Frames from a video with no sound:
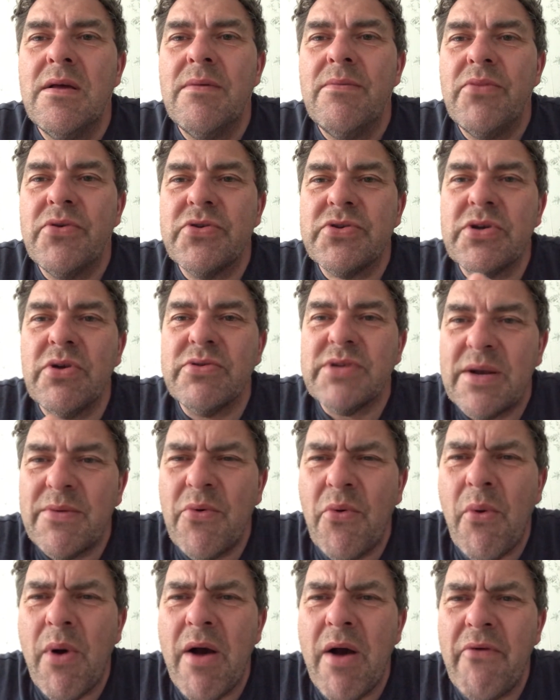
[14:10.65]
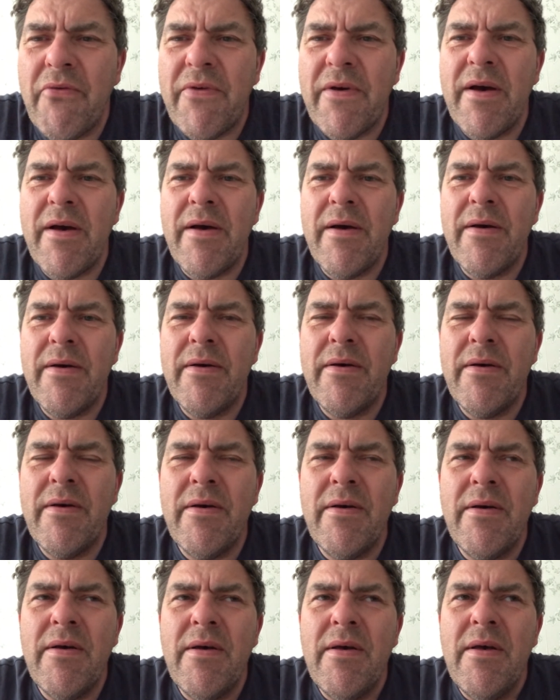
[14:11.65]
But so is animal welfare.
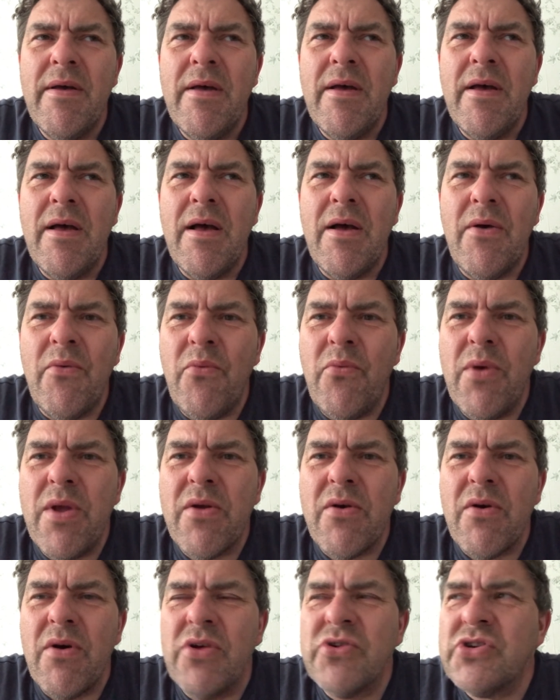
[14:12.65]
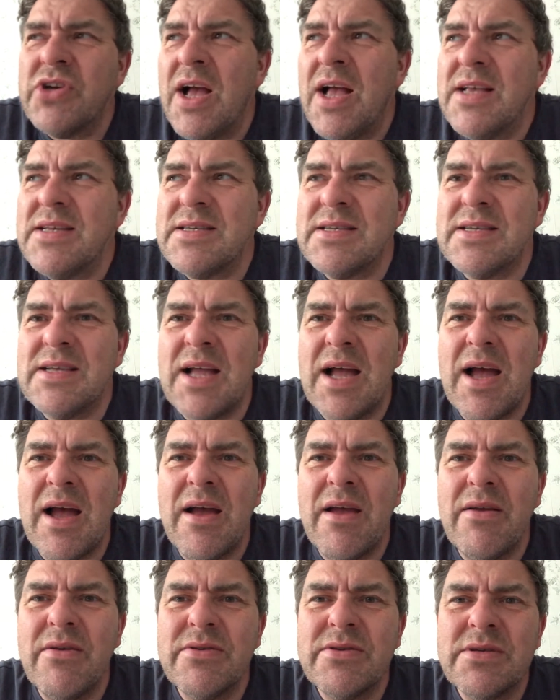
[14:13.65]
We've got a chance
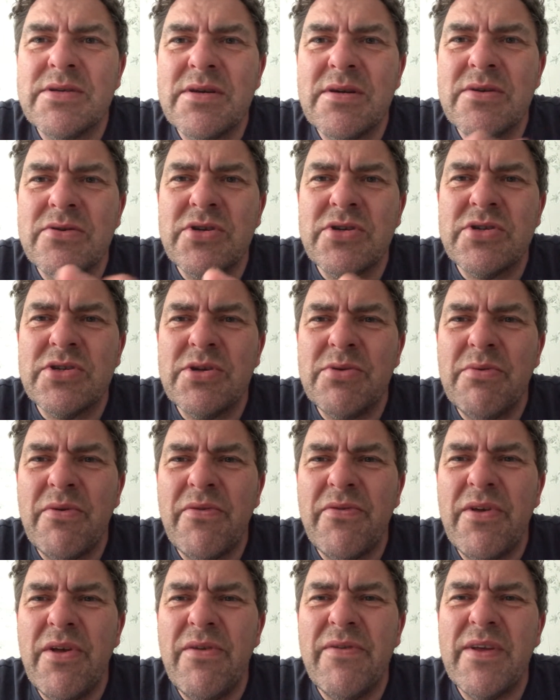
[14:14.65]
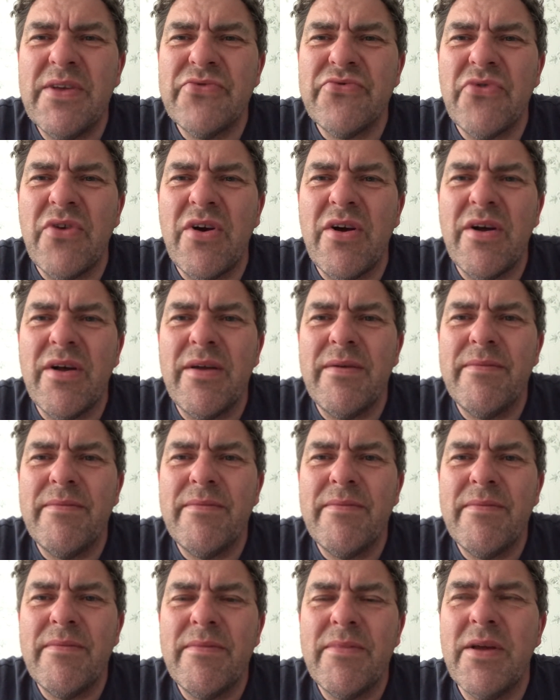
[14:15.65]
now to just do a few things right,
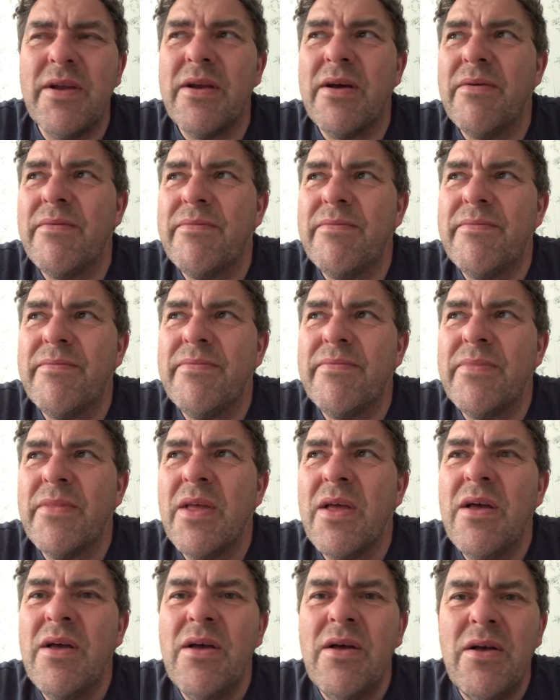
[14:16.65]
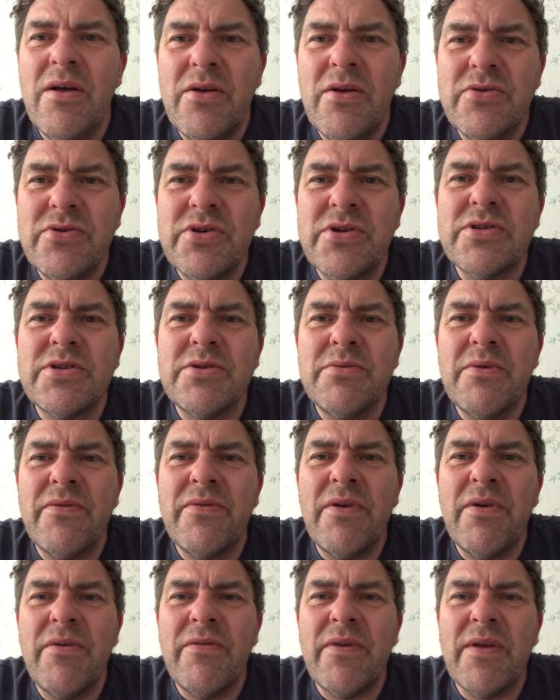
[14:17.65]
you know? Just do a
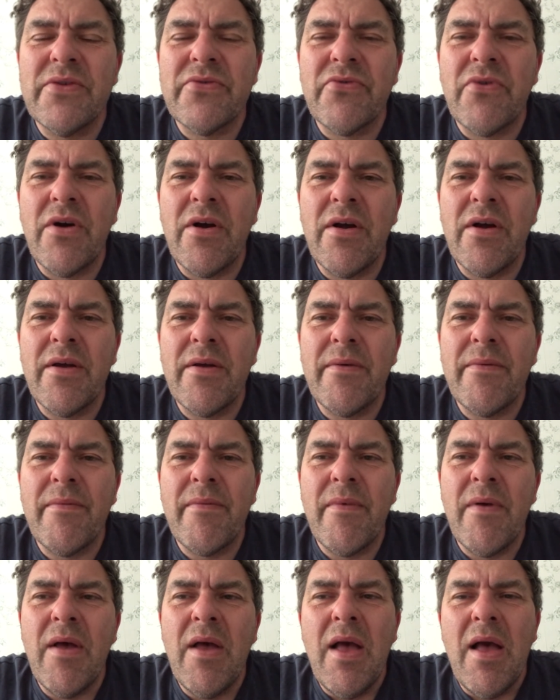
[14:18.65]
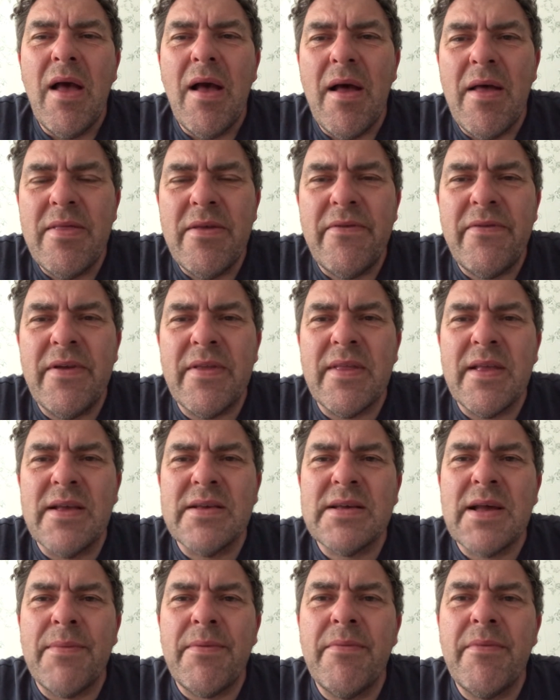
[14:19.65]
few things right. And the thing that's
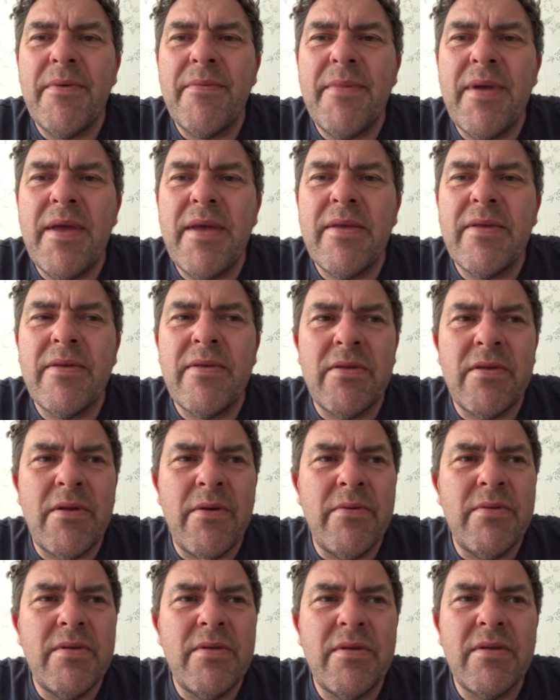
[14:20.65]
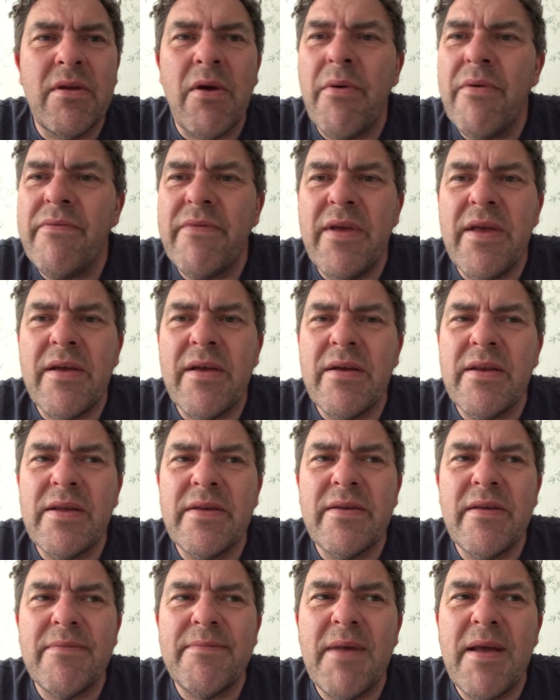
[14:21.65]
happened with me going vegan is
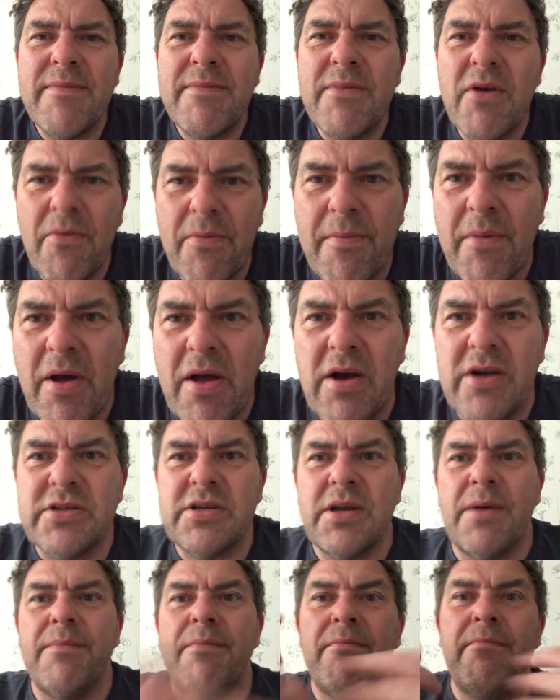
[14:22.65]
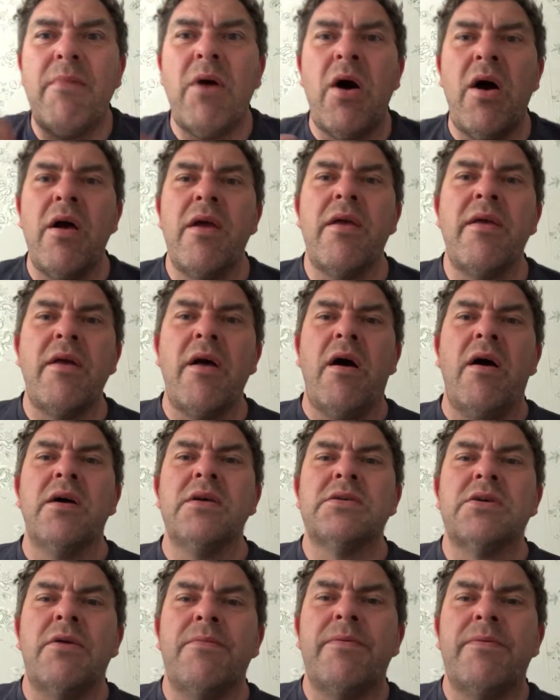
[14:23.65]
it's made me open my eyes up
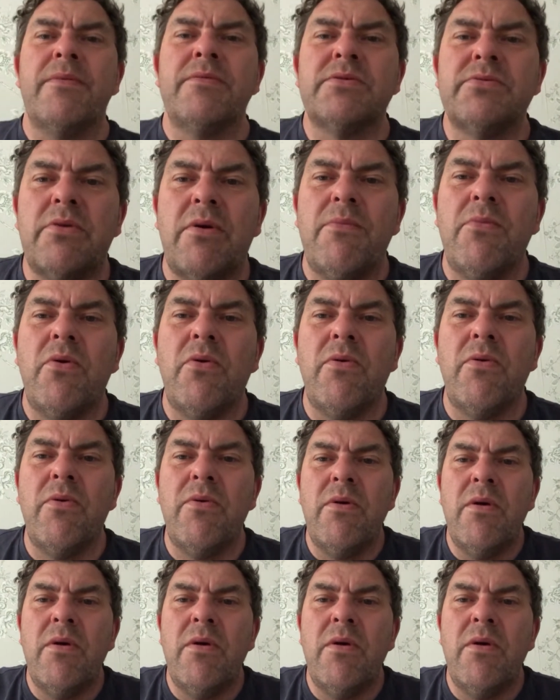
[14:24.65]
to a lot more.